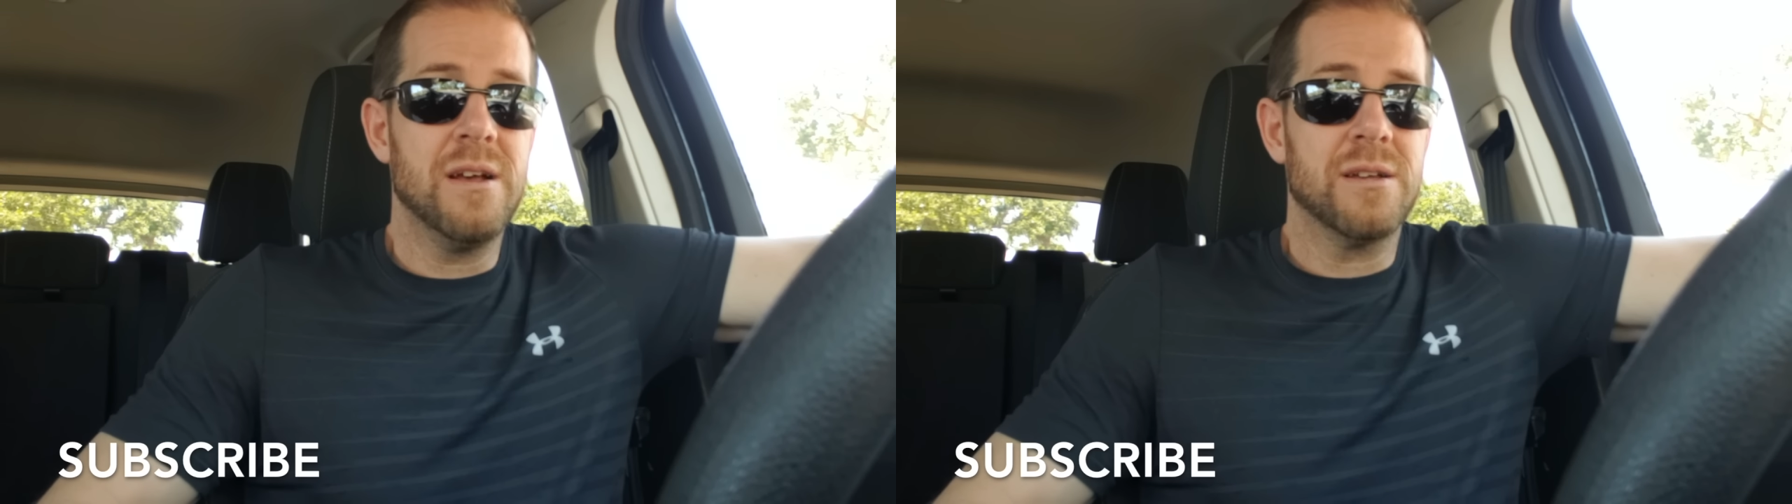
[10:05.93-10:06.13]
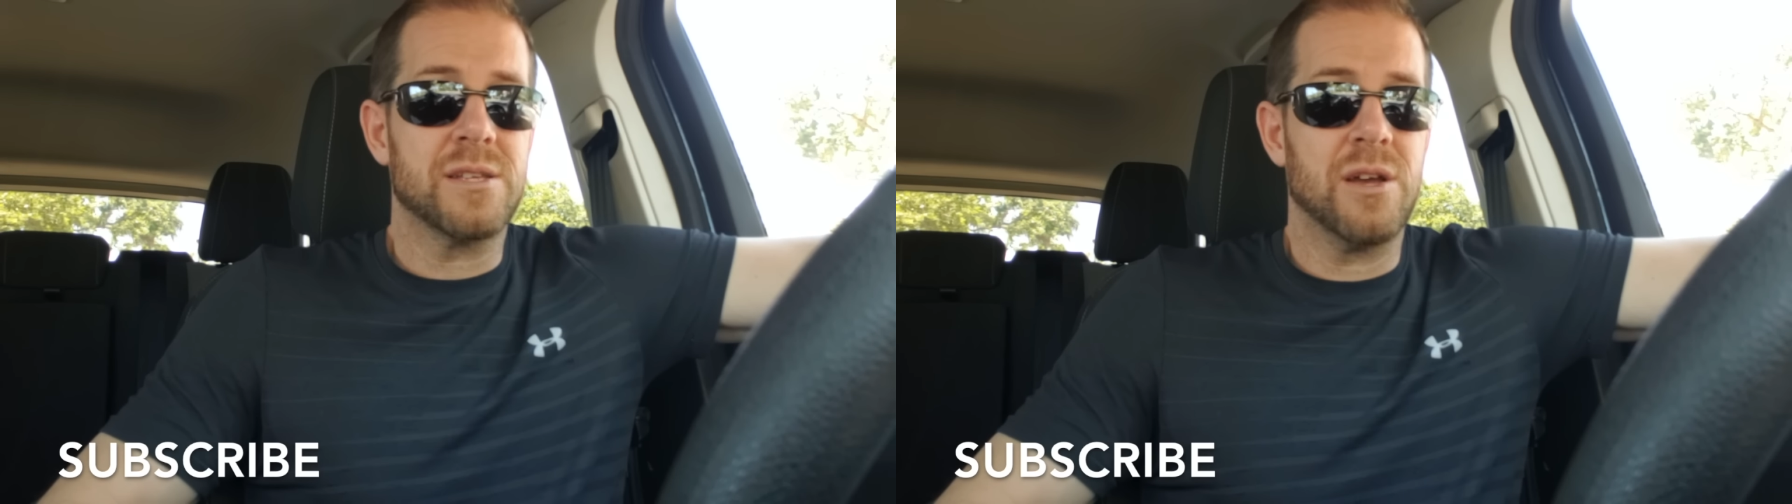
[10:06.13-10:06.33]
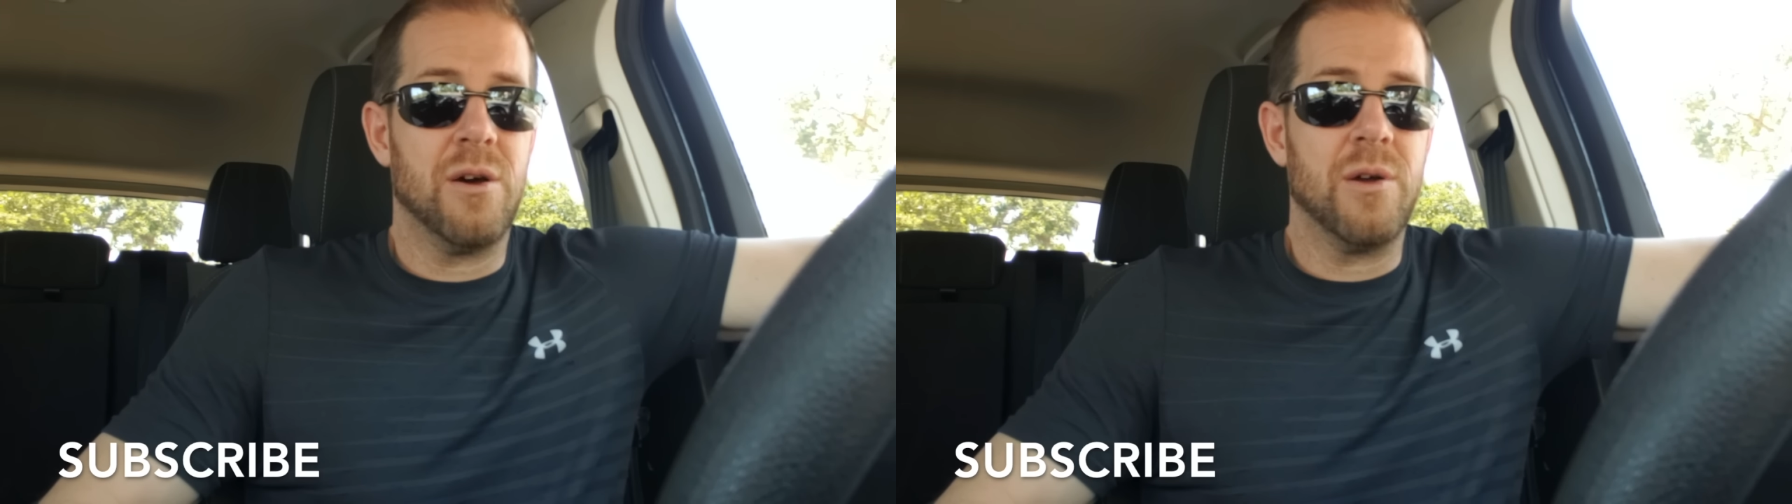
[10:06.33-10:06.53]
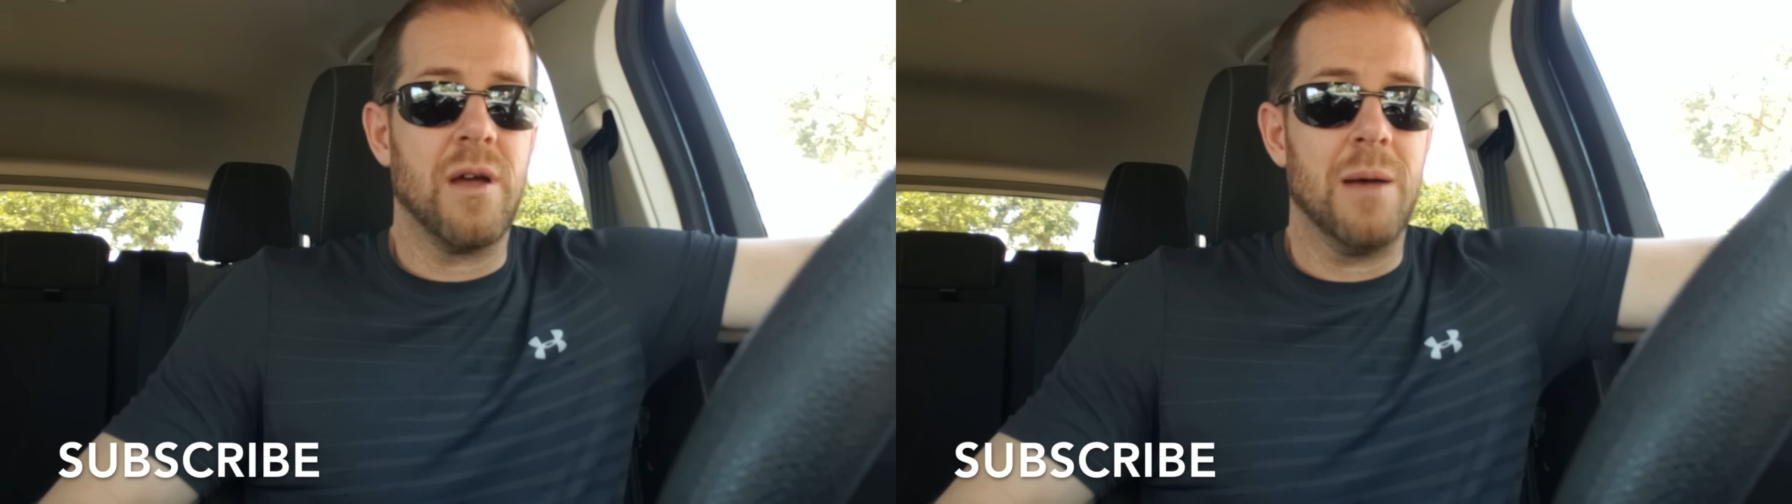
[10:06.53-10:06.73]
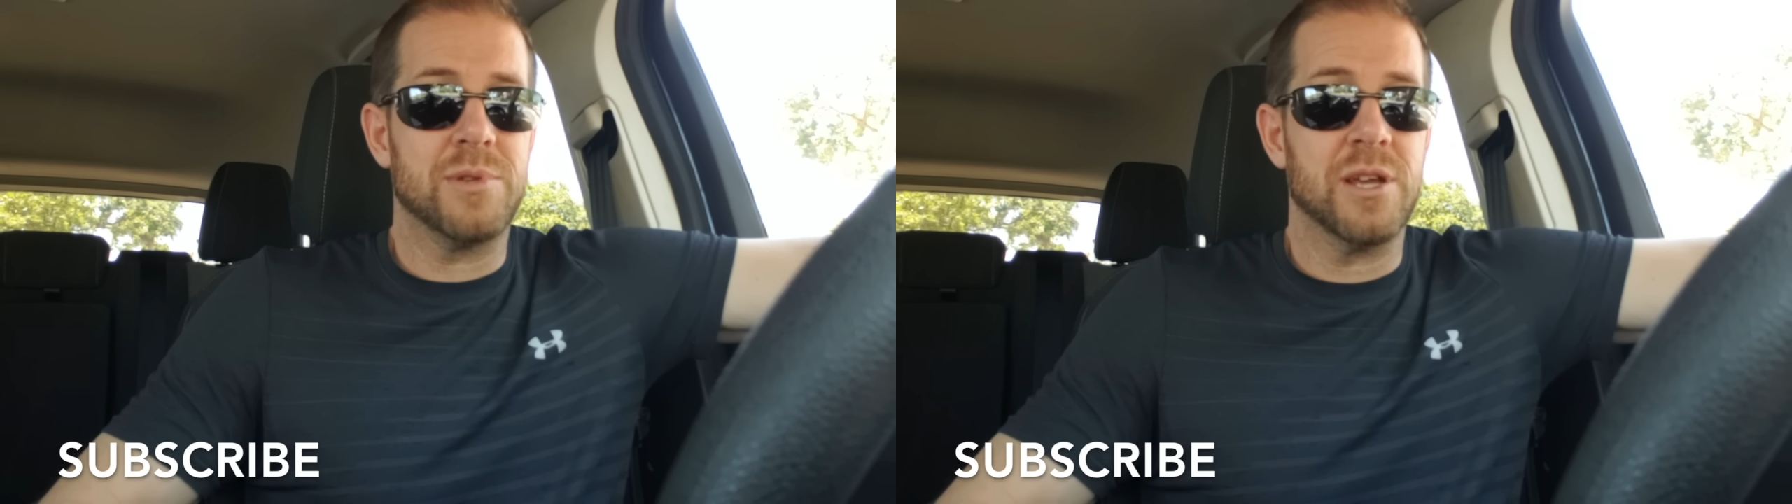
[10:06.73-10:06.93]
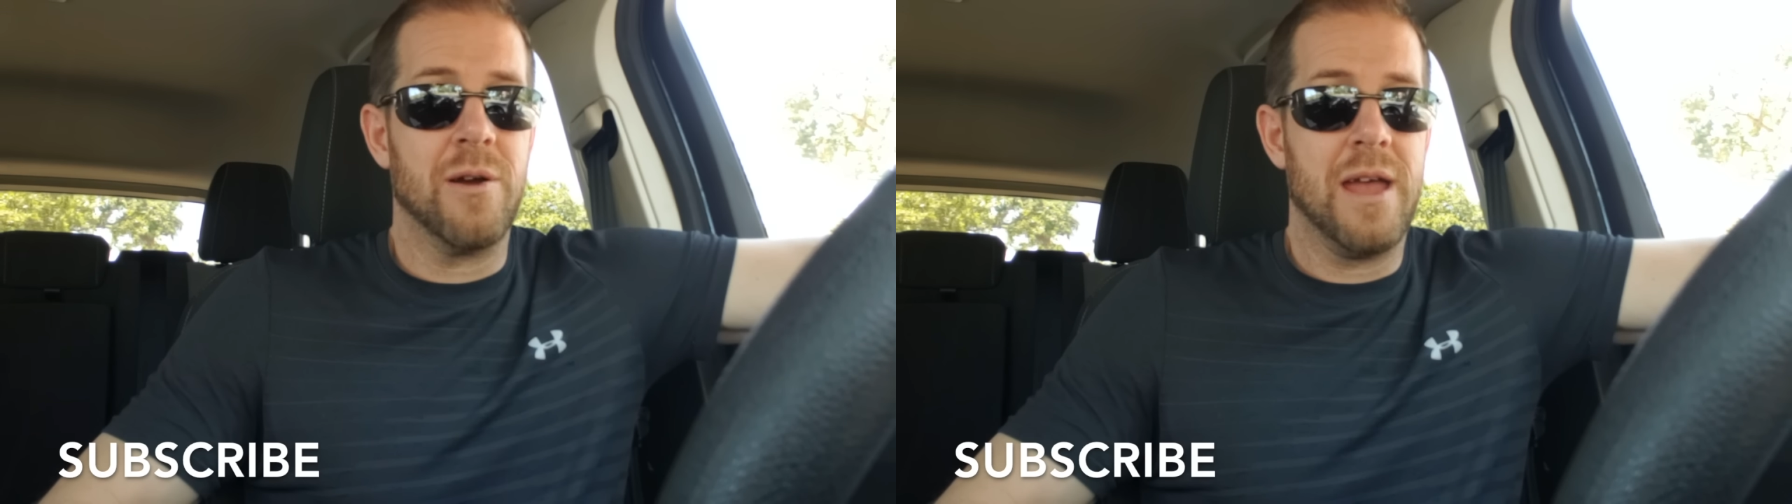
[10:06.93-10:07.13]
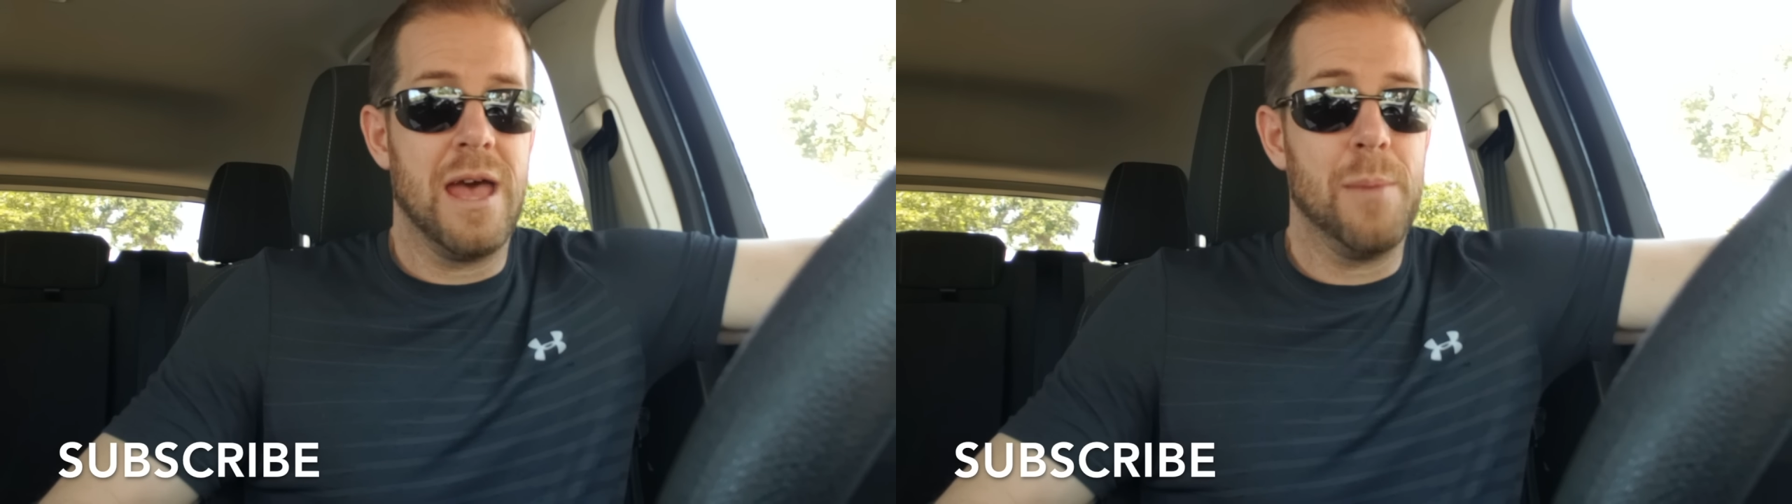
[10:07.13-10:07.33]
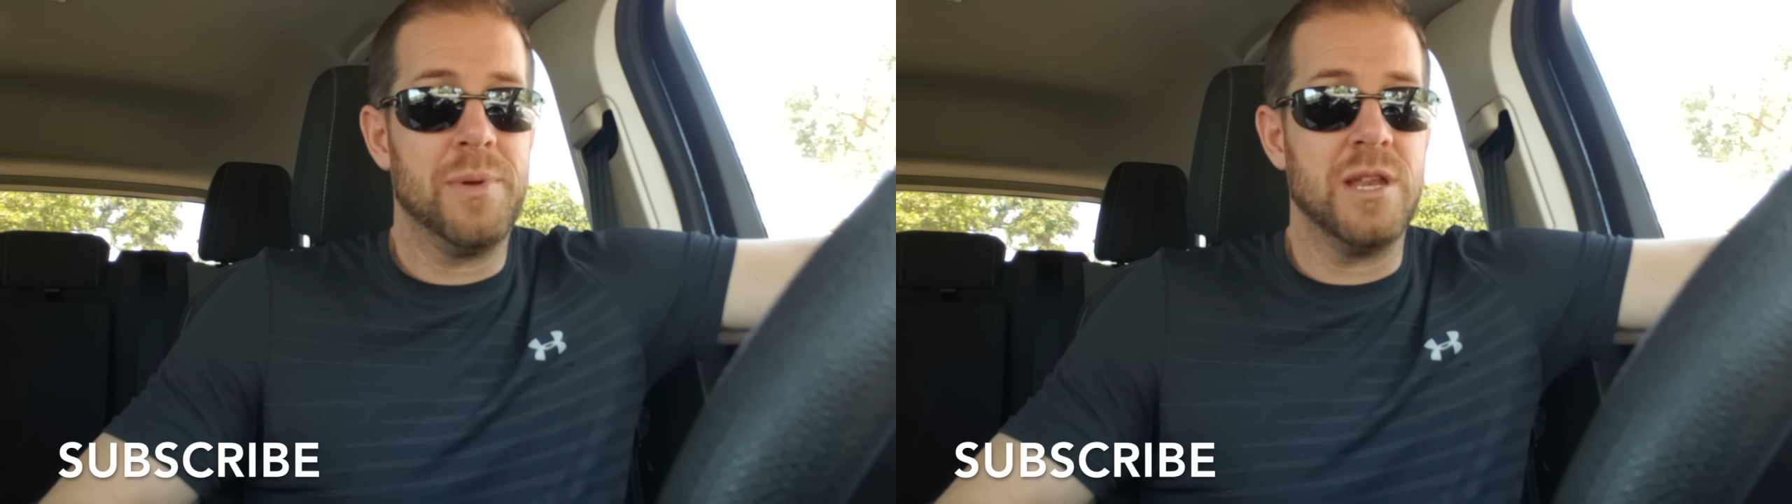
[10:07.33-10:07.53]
So I'm sorry it happened,